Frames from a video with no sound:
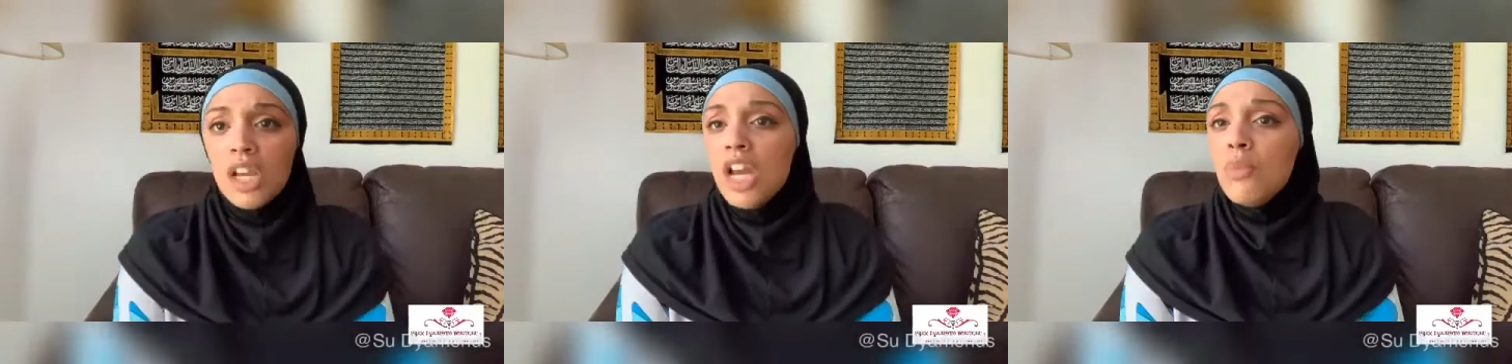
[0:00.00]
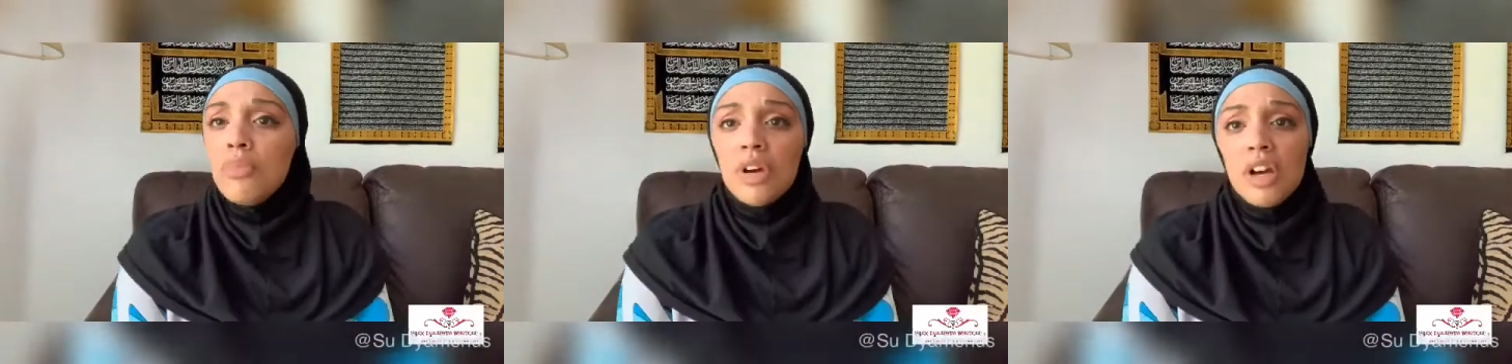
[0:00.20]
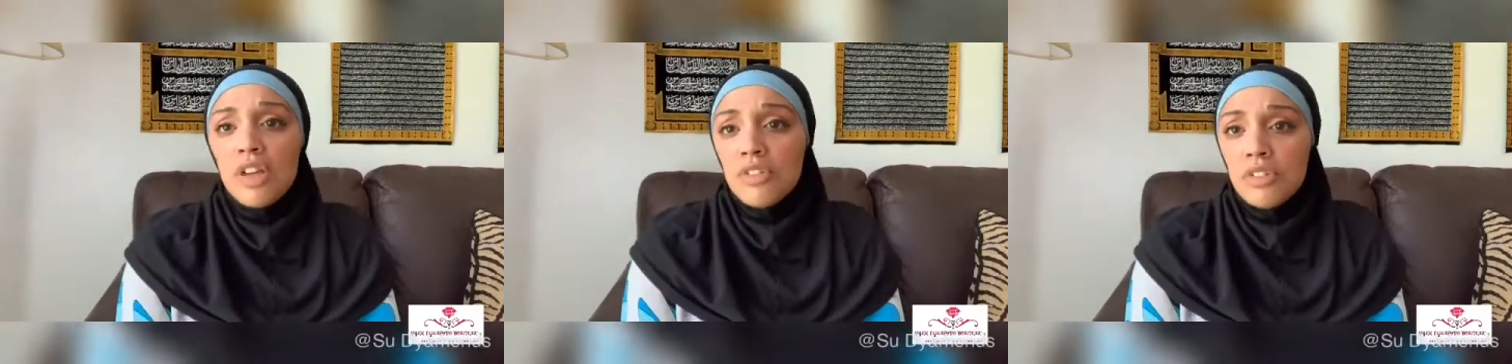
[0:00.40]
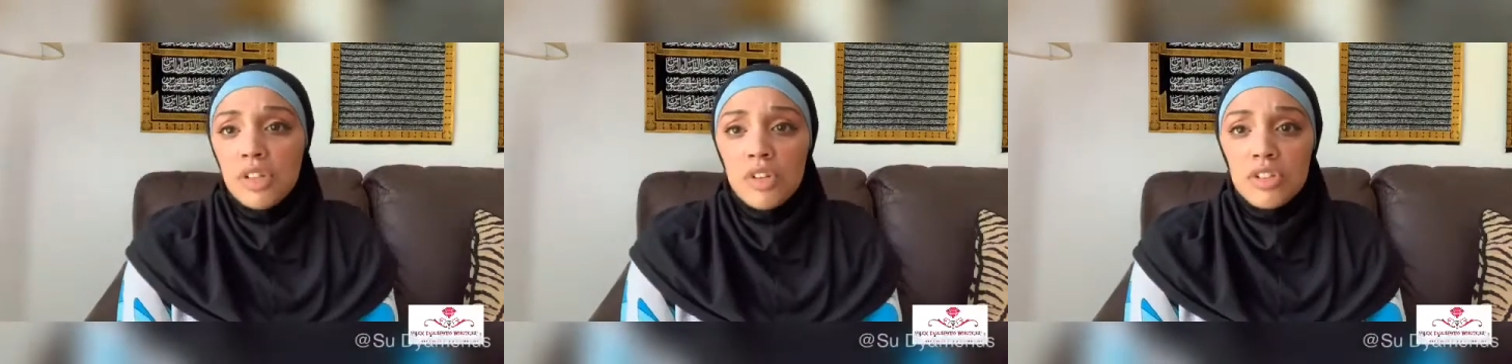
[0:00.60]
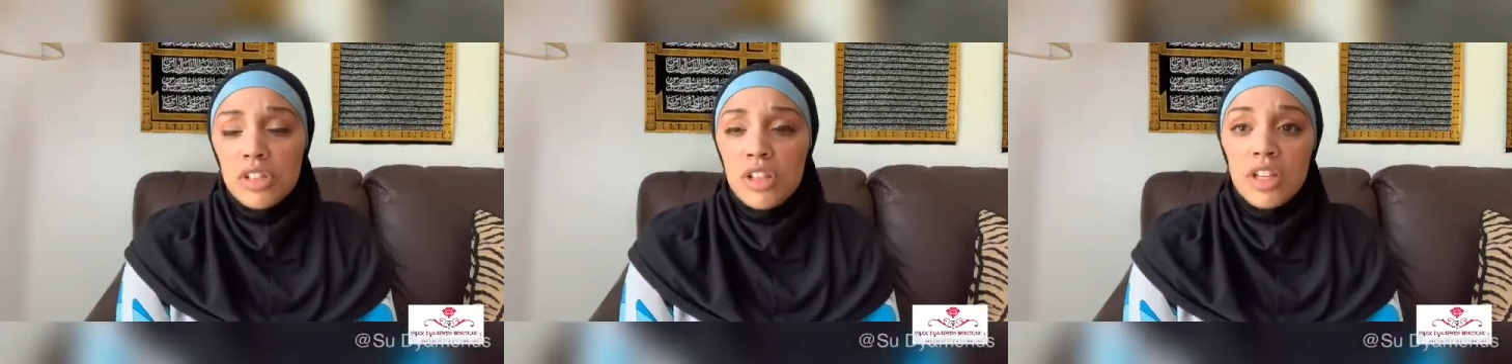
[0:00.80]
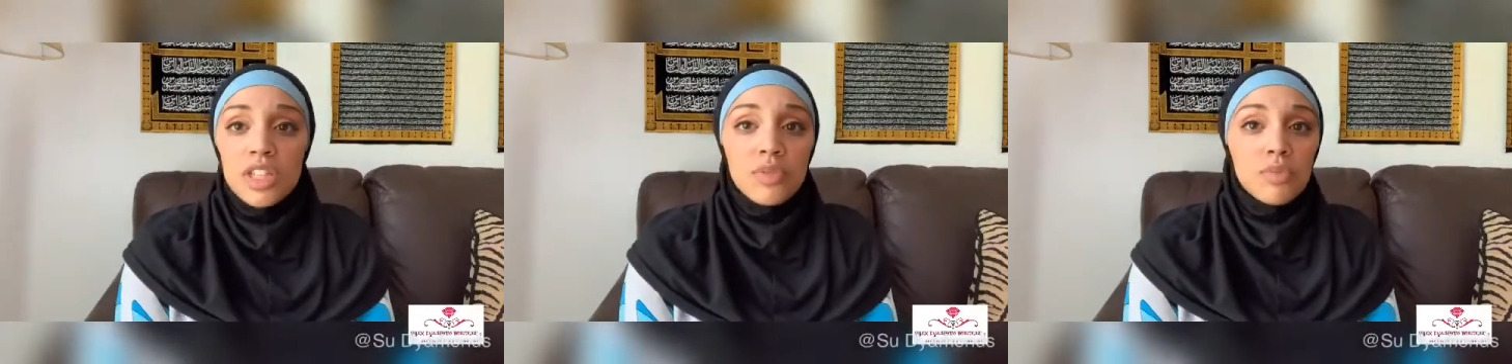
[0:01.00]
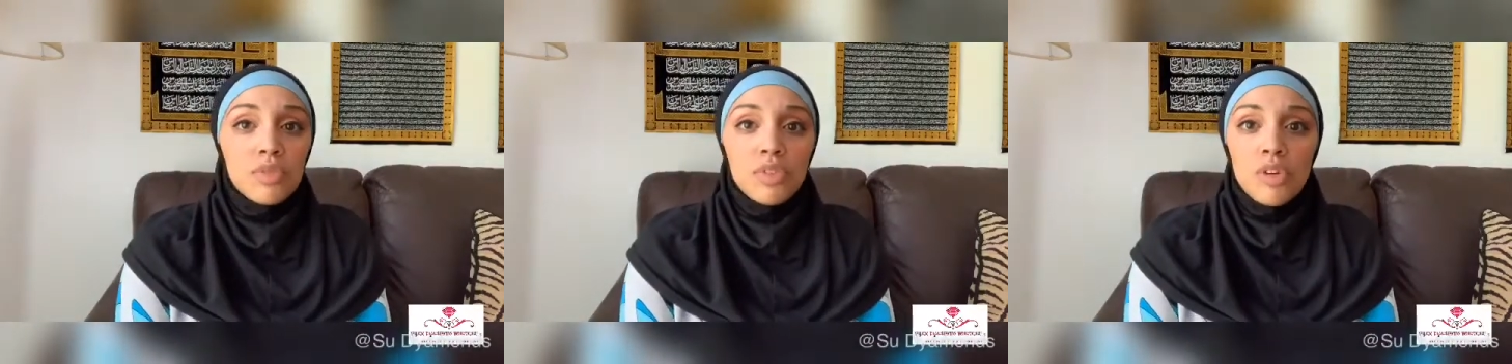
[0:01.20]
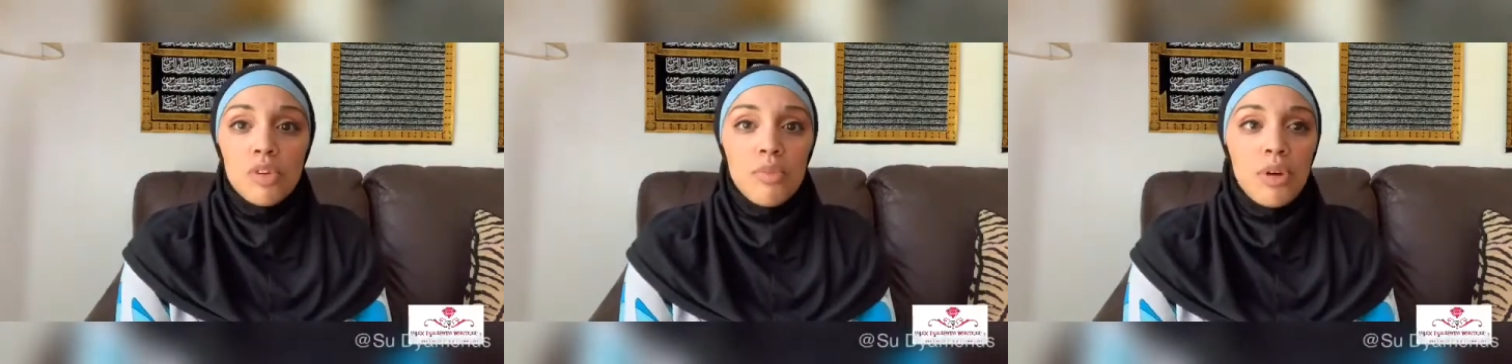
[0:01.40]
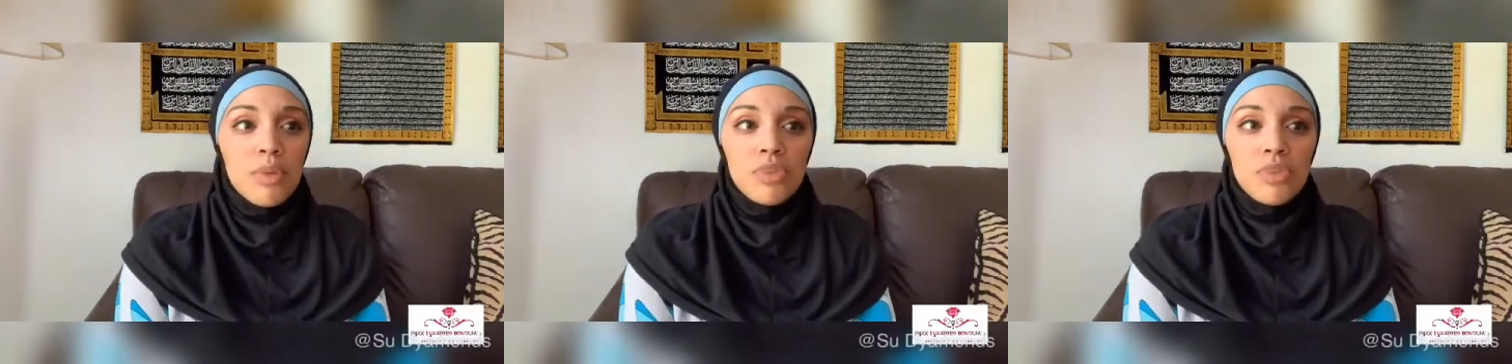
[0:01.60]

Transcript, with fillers: But other nail salons, you know, might